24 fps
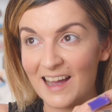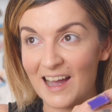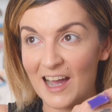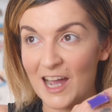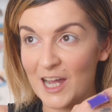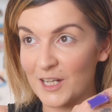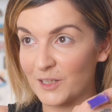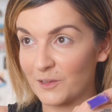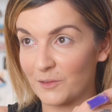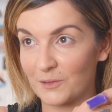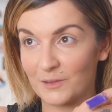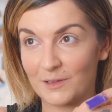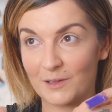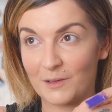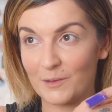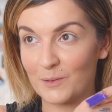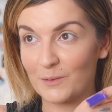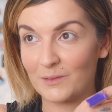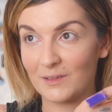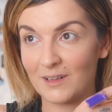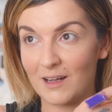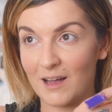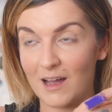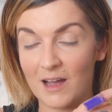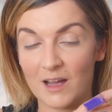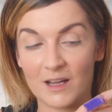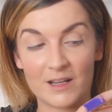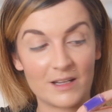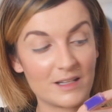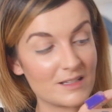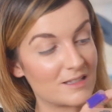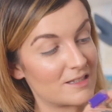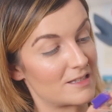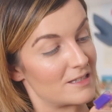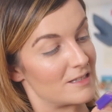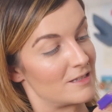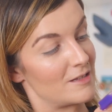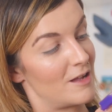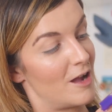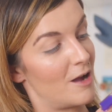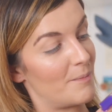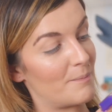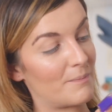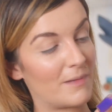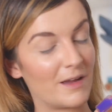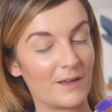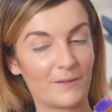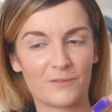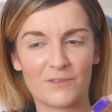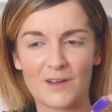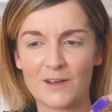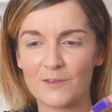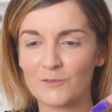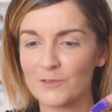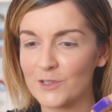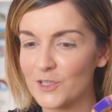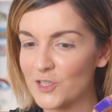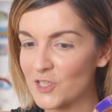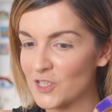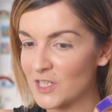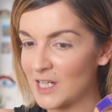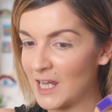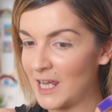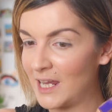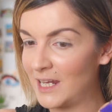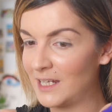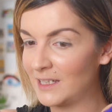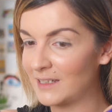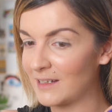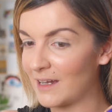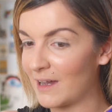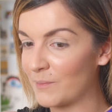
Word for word: I don't know. Uh, it's not my favorite shade.